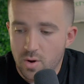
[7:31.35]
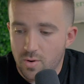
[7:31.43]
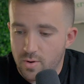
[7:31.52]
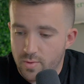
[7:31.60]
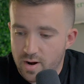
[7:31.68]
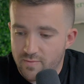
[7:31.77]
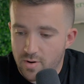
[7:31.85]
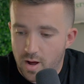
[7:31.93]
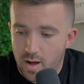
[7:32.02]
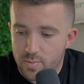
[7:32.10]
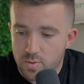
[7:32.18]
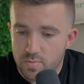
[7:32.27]
or whatever
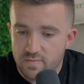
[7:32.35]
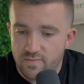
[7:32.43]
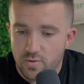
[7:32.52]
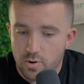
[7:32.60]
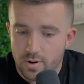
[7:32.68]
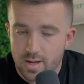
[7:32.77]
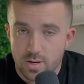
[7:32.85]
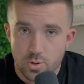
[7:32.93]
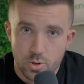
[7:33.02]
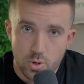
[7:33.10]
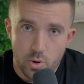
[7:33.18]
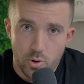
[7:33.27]
hop you prefer in
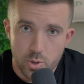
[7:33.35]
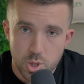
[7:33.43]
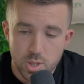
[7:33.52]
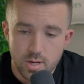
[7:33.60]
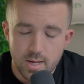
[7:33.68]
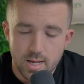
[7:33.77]
your Kölsch.